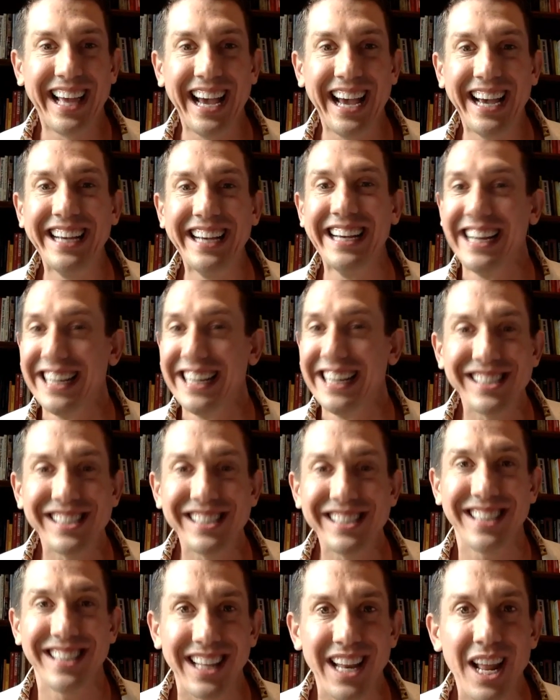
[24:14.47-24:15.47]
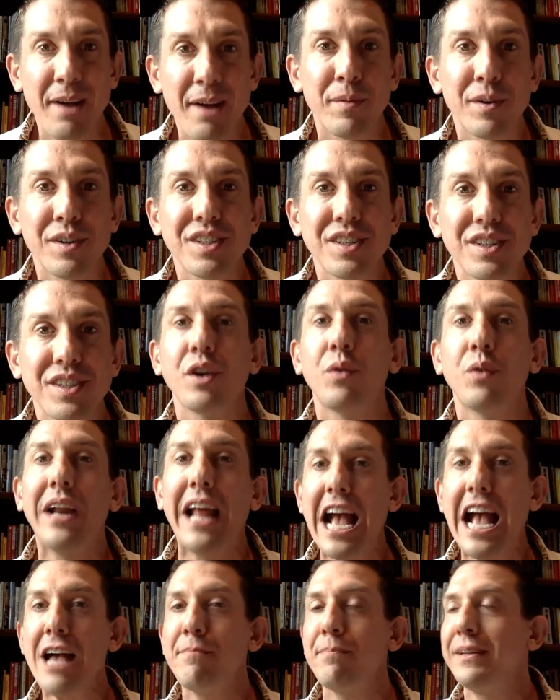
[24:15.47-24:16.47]
okay? It's just the numbers. And so what
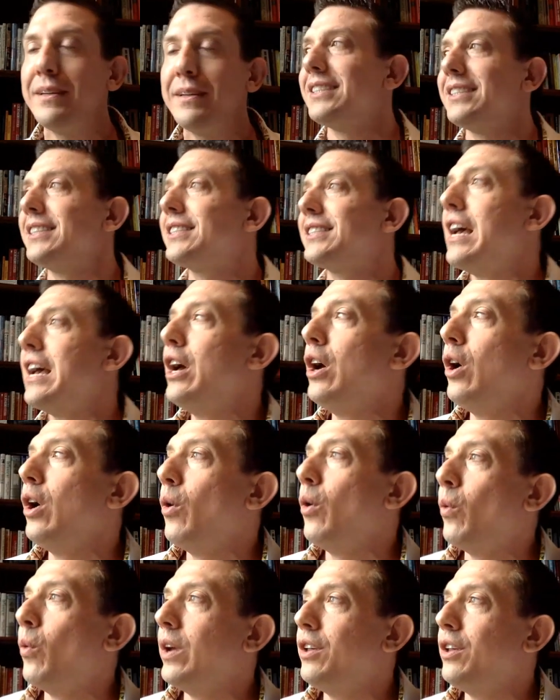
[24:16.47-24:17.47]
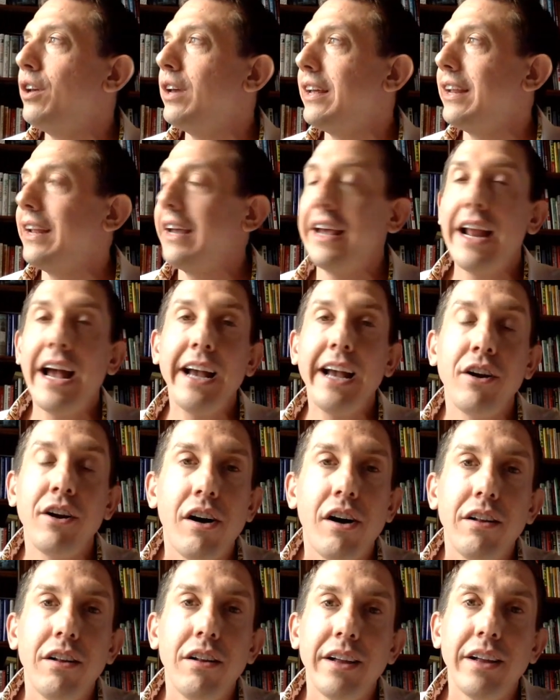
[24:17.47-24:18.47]
happens is when you, and, and I
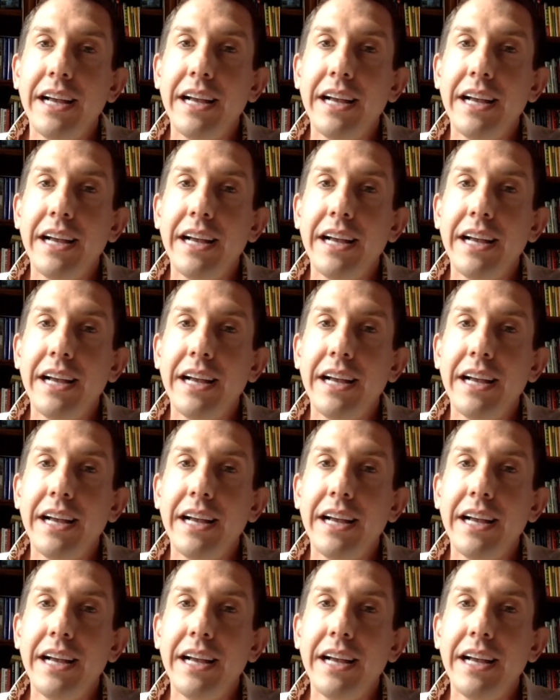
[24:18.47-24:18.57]
call it,